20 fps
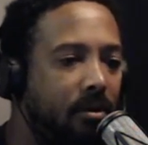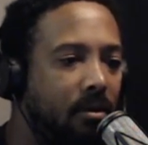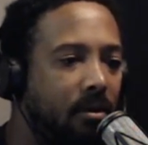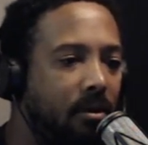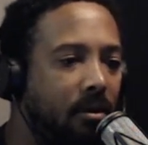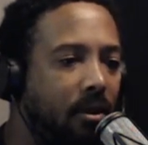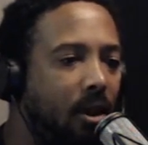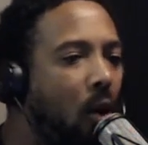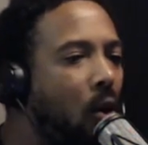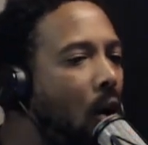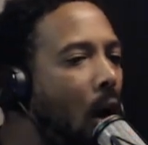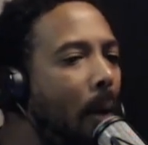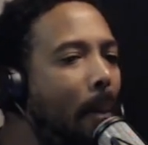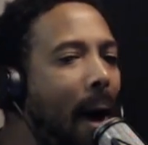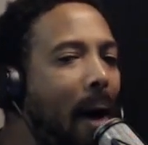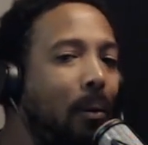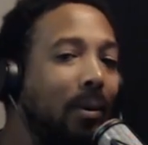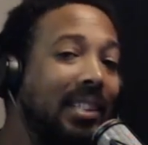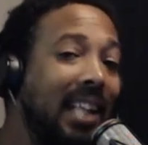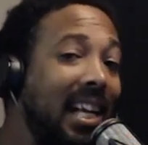Don't go
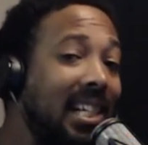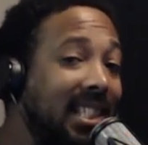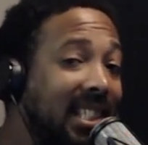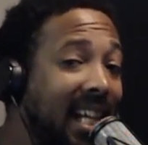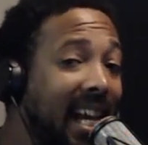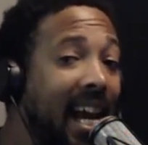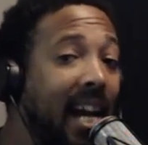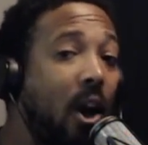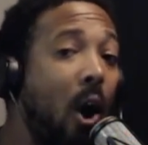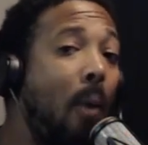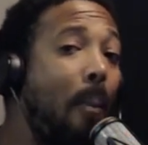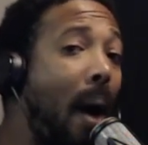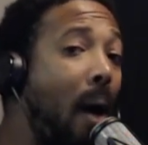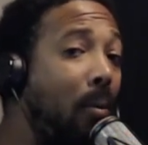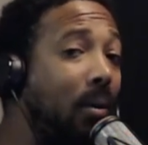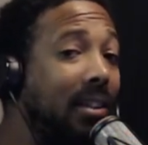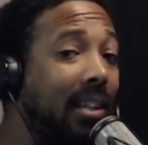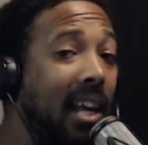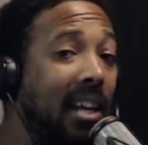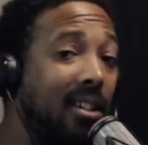by what they saying, go by
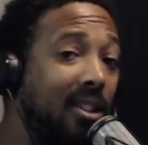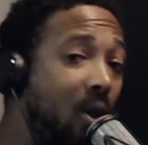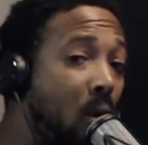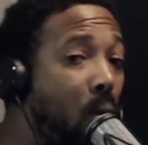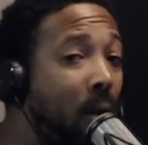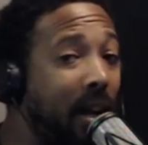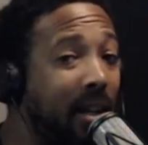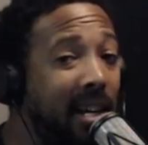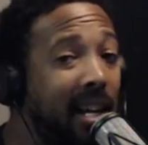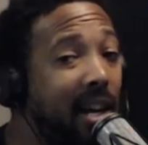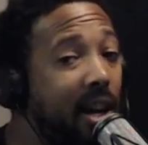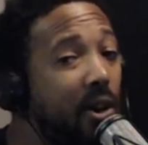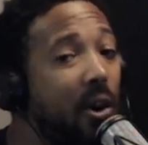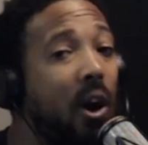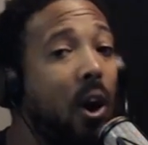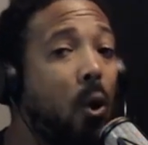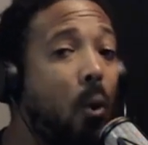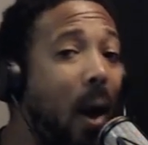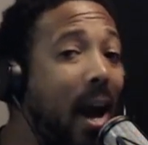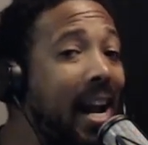what they doing. Nigga, you're
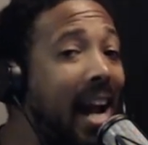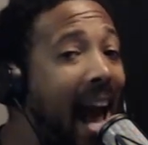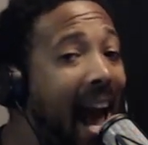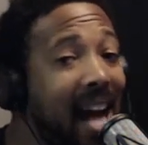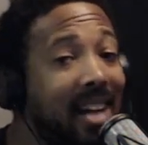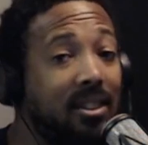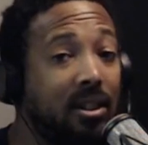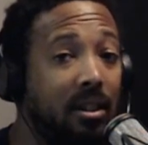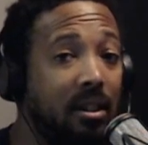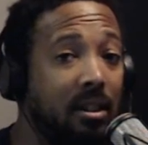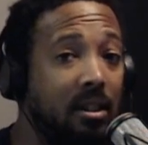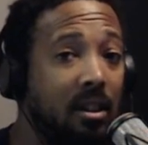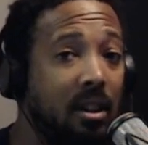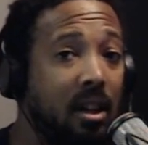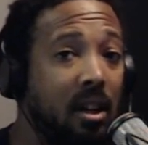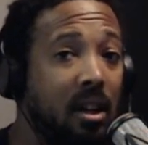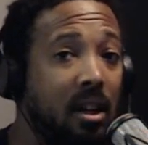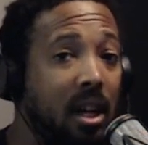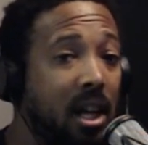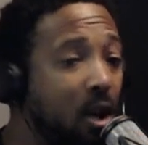a great actor.
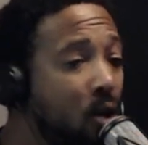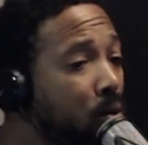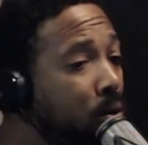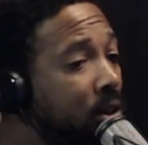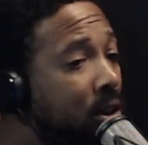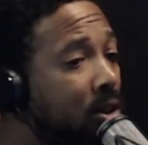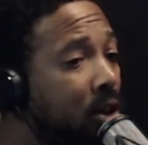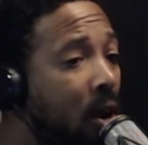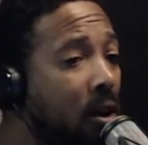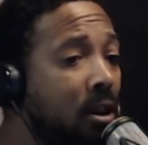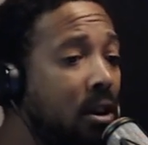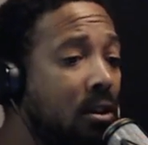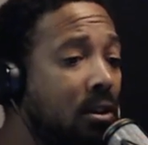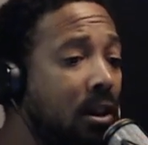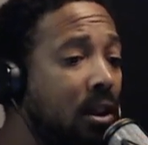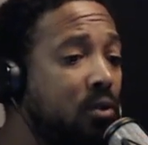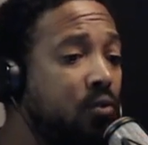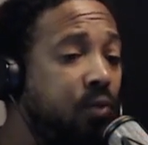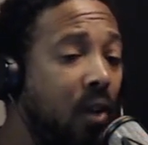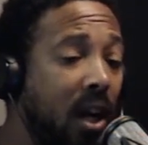And you was turning on
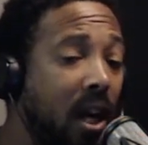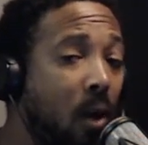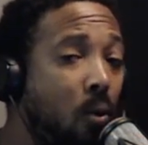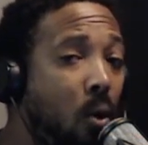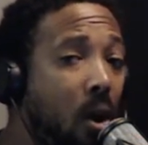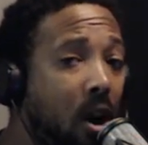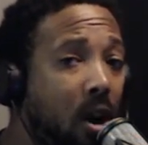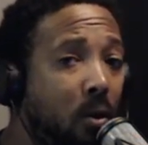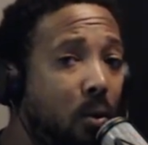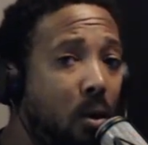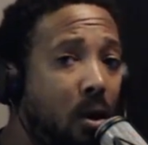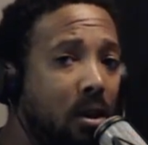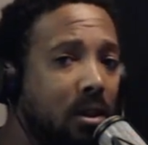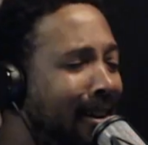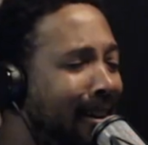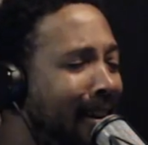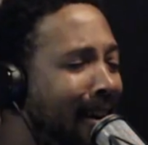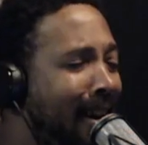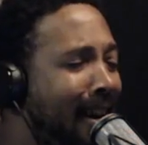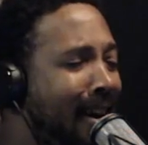those fucking
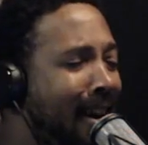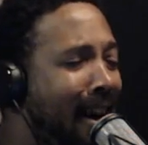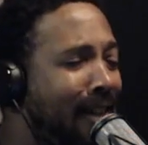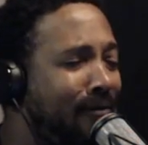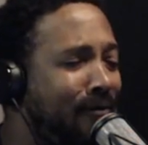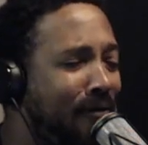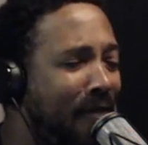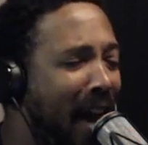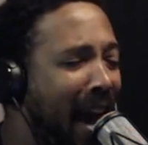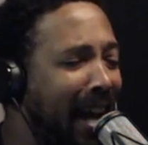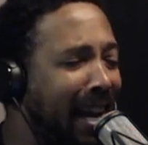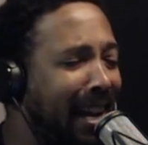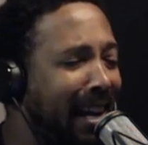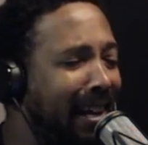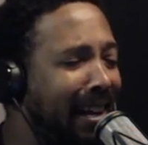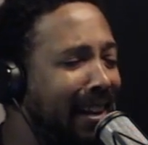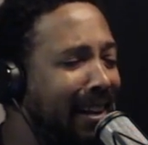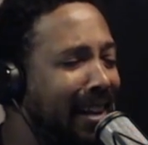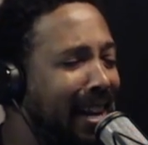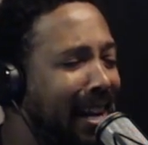waterworks like a
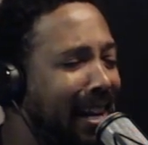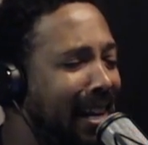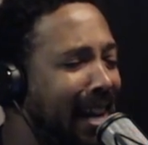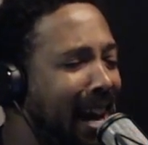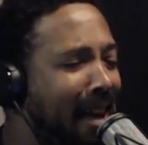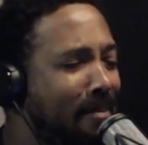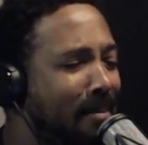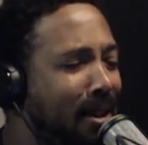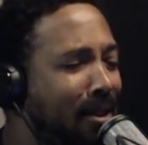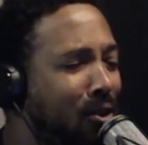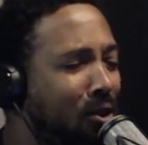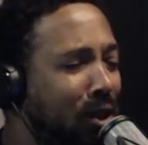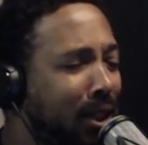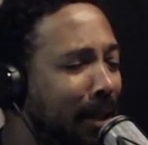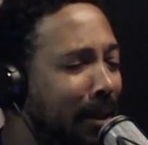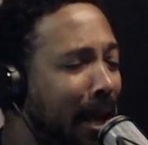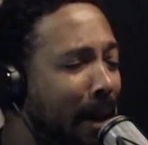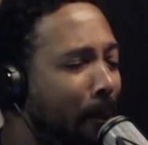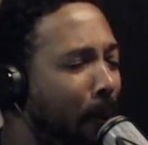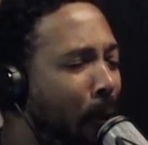faggot, and they gave me a noose
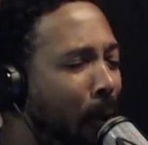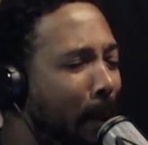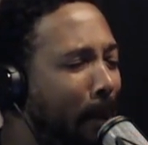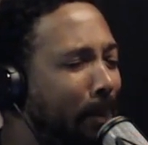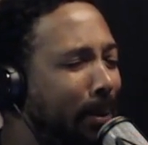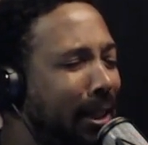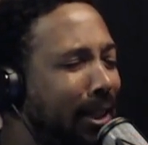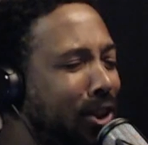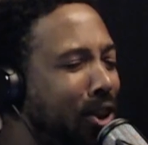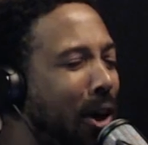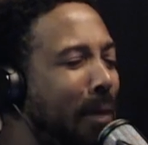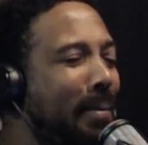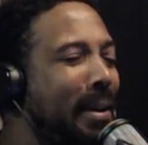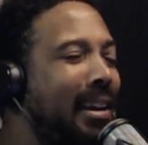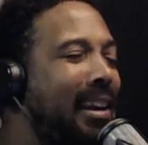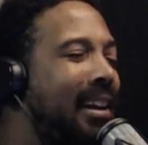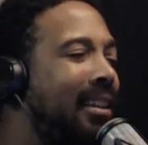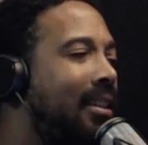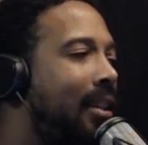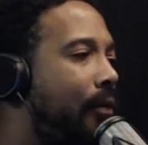and they poured bleach on me.
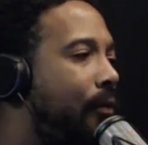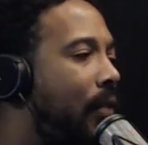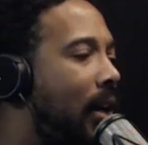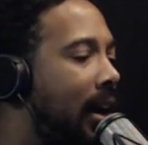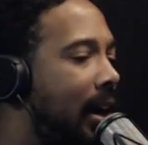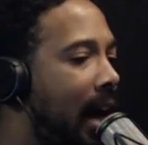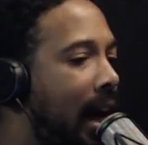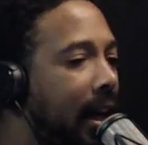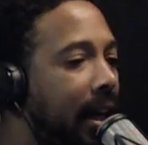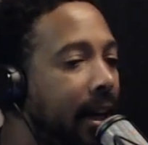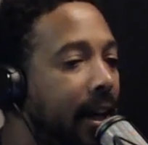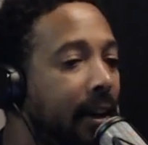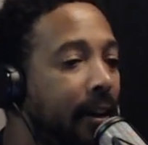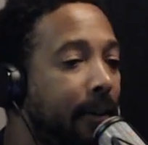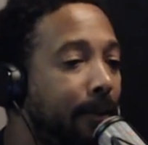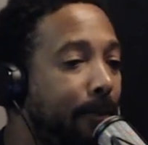Get the fuck out of here.